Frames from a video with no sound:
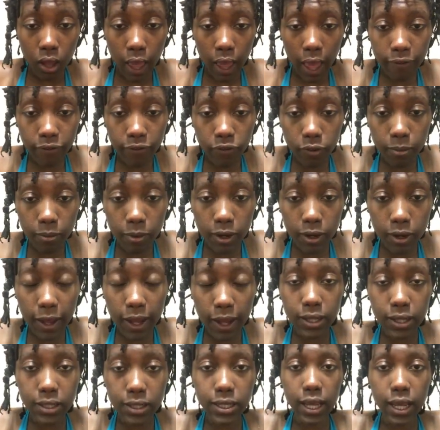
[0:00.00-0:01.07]
Have you been
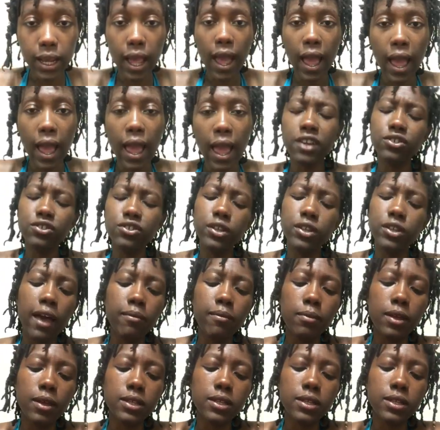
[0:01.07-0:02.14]
meditating? I actually
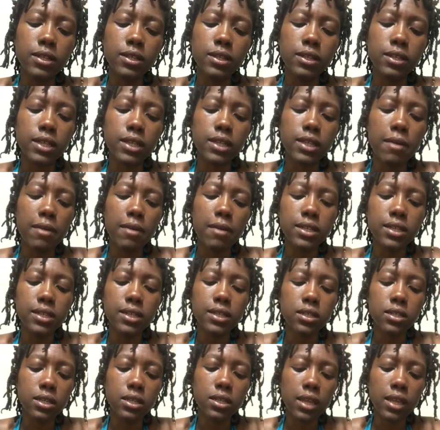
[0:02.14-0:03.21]
haven't meditated. I
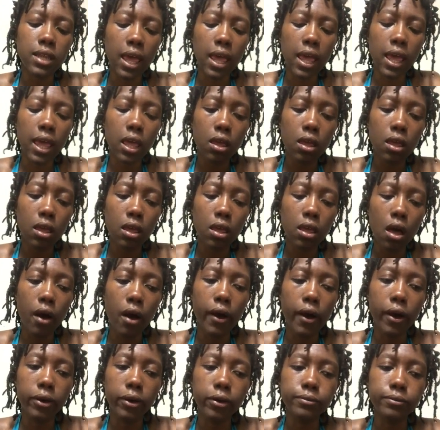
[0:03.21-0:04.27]
meditated today,
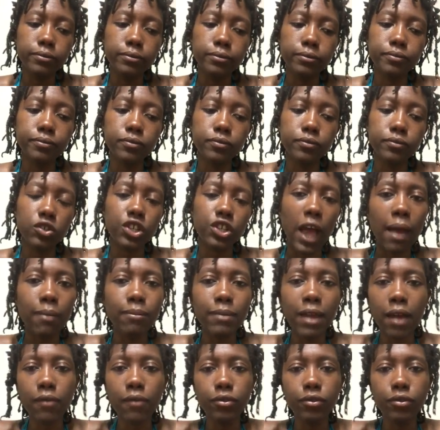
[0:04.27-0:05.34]

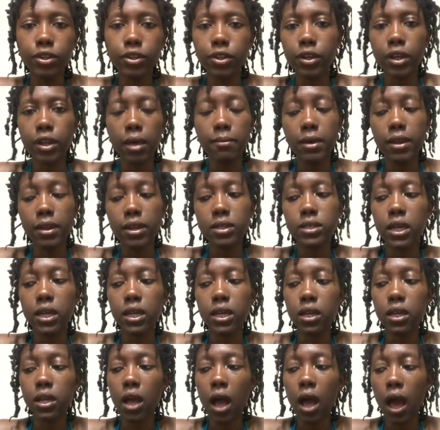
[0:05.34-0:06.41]
which I'm not really good at
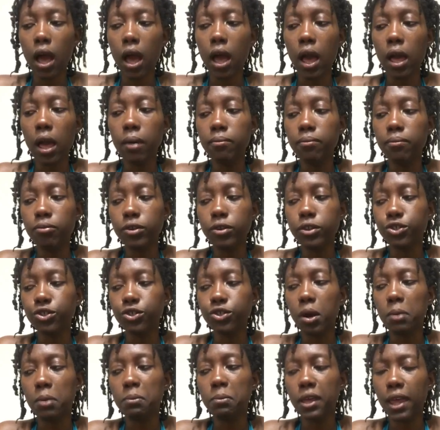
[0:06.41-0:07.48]
meditating. I'm pretty
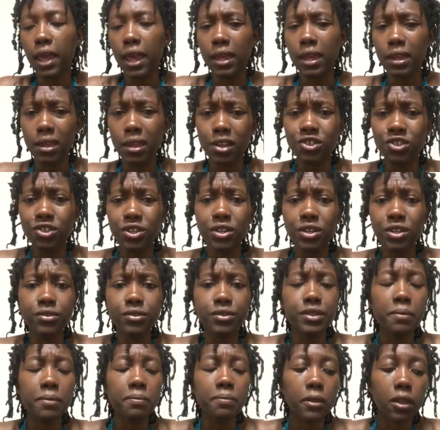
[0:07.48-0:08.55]
sure I'm like ADHD
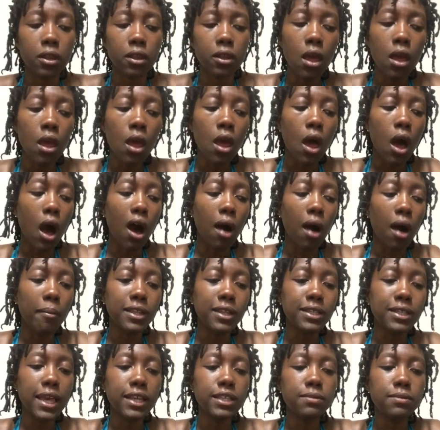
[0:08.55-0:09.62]
or something.
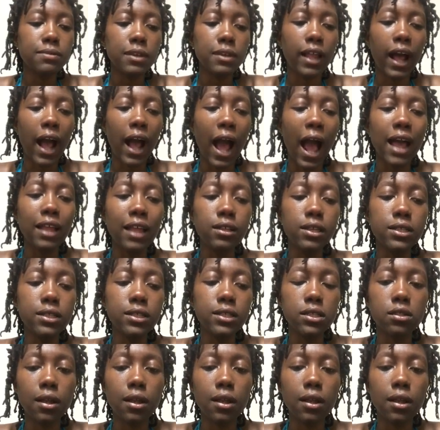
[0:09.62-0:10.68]
It takes me, like, I
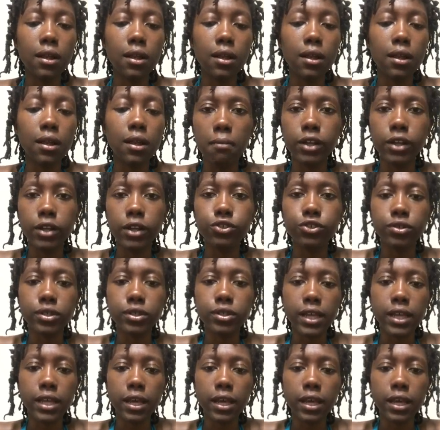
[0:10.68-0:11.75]
listen to a lot of
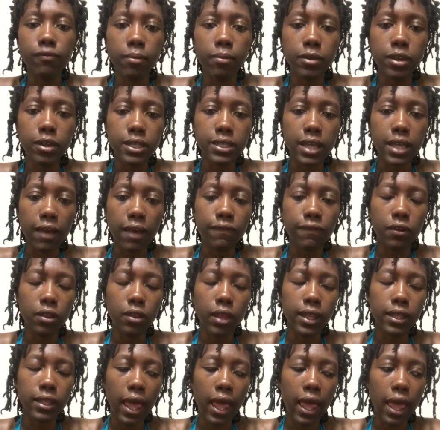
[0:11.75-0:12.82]
mantras and remedies. I feel
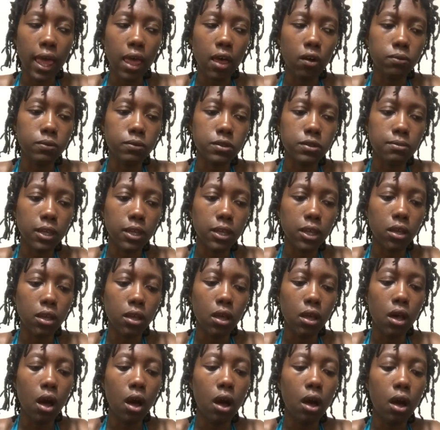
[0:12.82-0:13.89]
like that helps me.